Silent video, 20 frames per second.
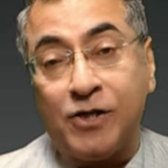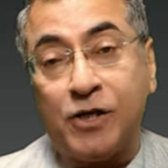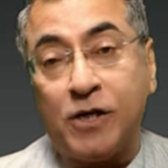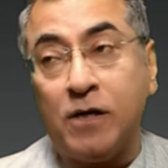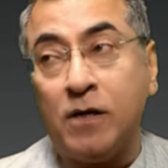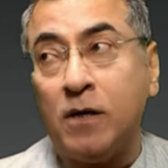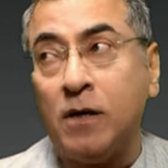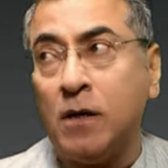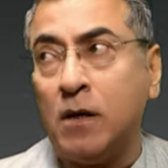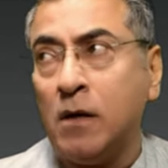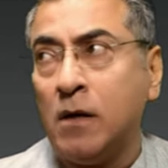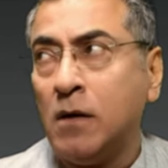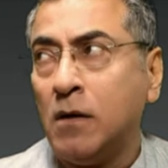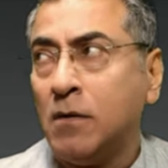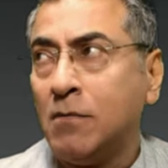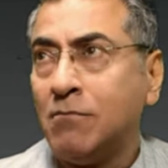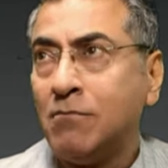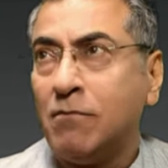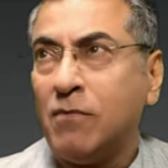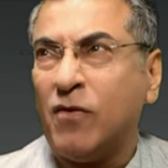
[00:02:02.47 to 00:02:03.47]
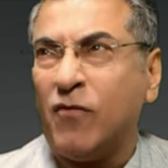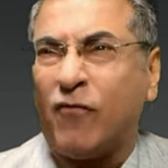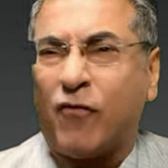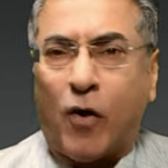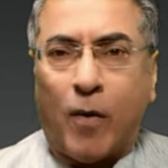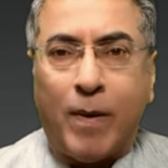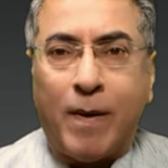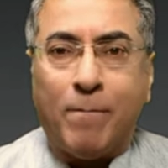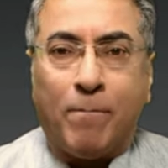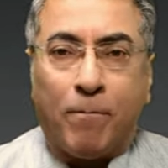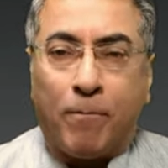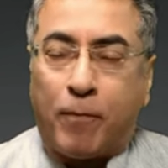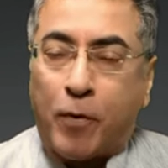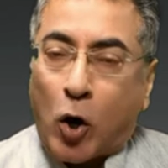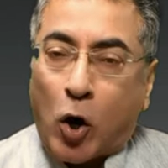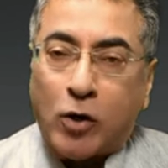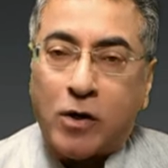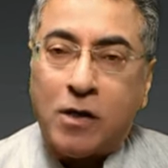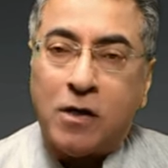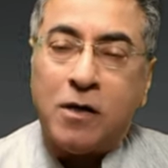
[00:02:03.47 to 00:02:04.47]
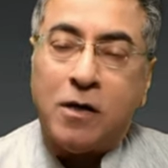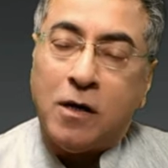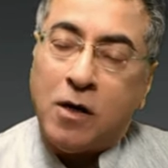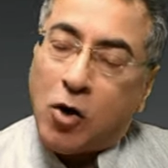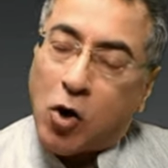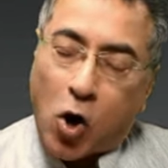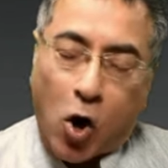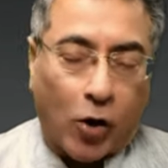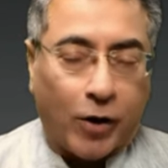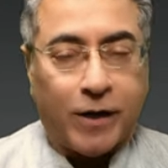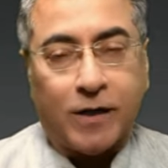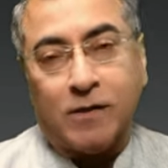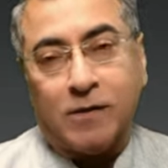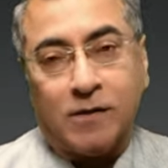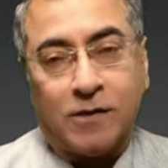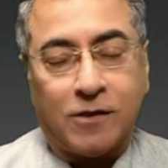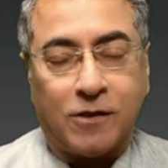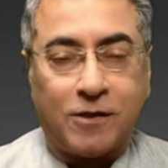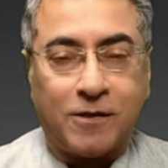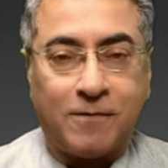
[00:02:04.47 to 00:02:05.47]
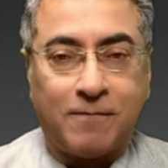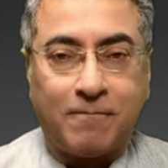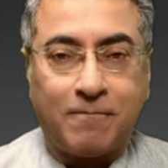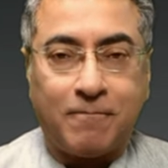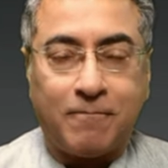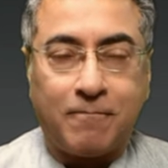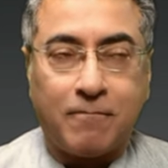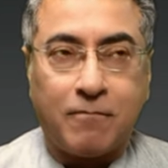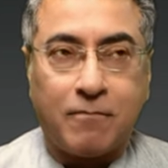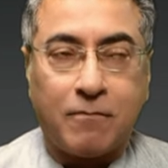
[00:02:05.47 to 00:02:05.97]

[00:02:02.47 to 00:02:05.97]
attention from a broader audience.